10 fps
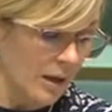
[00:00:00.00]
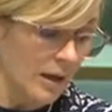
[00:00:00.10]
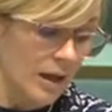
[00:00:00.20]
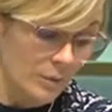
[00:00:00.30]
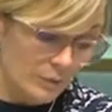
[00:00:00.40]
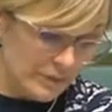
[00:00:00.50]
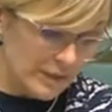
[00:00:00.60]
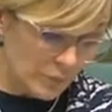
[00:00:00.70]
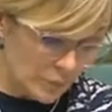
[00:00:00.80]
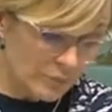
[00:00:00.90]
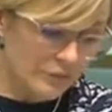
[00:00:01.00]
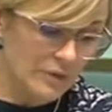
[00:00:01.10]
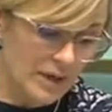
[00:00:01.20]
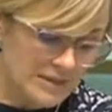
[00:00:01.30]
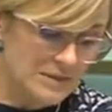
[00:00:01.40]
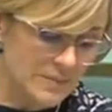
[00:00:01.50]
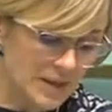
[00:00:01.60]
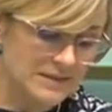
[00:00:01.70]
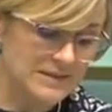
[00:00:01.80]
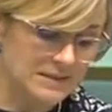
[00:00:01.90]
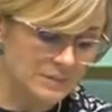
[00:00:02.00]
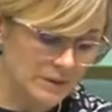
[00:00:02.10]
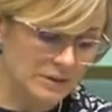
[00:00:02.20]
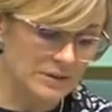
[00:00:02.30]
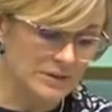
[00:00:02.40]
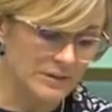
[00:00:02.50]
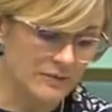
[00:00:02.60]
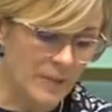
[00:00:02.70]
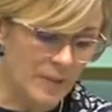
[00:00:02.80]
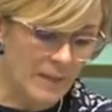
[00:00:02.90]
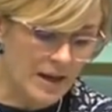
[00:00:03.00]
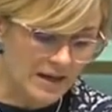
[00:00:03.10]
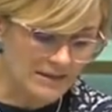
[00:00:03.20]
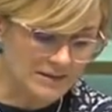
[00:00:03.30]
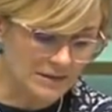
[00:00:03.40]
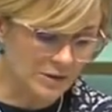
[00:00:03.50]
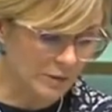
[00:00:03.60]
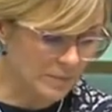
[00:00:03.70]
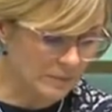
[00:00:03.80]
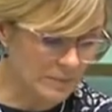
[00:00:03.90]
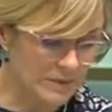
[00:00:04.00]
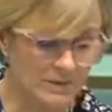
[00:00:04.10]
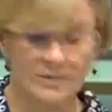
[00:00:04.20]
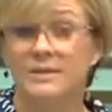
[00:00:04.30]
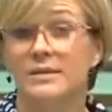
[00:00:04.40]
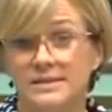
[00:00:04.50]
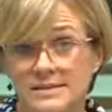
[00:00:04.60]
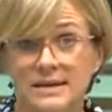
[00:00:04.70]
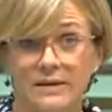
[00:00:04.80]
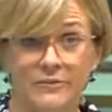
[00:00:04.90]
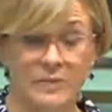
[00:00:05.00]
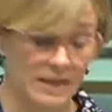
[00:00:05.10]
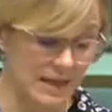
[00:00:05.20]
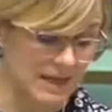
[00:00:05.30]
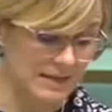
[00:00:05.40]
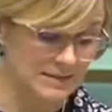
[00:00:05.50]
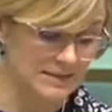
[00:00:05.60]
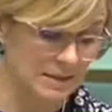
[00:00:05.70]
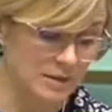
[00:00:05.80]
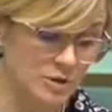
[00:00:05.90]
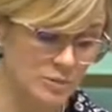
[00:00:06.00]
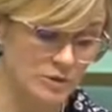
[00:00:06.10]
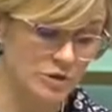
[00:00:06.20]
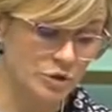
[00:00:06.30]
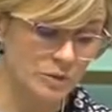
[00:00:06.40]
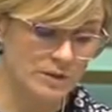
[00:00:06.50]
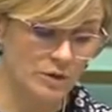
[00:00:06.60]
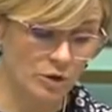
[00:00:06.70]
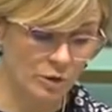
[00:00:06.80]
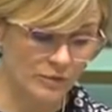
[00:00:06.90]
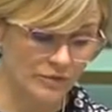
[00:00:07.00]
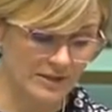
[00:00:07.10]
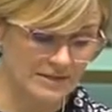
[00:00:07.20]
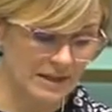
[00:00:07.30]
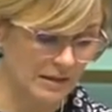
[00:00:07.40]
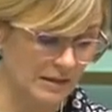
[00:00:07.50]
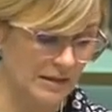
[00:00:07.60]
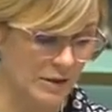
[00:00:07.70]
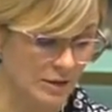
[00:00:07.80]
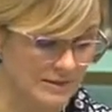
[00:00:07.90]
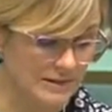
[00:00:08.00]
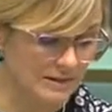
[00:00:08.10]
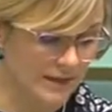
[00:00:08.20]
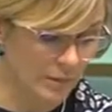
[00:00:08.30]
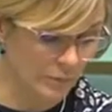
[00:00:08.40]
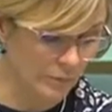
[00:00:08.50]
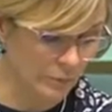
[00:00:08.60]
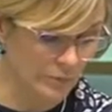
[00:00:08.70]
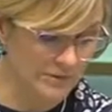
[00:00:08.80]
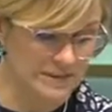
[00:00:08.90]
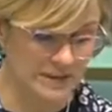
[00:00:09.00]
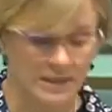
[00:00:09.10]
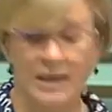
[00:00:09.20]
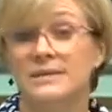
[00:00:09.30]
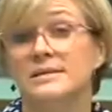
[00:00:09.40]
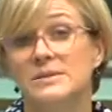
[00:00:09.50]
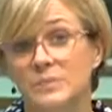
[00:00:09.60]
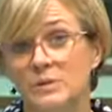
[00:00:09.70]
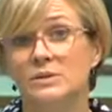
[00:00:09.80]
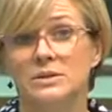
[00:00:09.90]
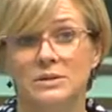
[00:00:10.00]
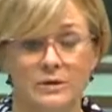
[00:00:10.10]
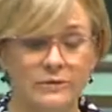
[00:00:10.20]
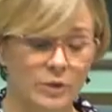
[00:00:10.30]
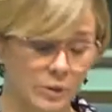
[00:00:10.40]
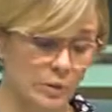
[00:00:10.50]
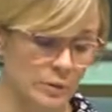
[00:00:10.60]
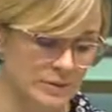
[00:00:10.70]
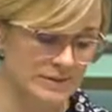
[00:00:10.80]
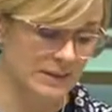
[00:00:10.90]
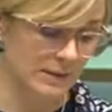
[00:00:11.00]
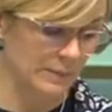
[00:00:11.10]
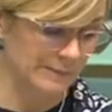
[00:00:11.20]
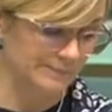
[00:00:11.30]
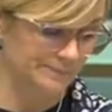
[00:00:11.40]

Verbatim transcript: it also undermines the spirit of the bipartisan commitment this government has to pursuing the goals set out in the Closing the Gap reports and the spirit of the Uluru Statement.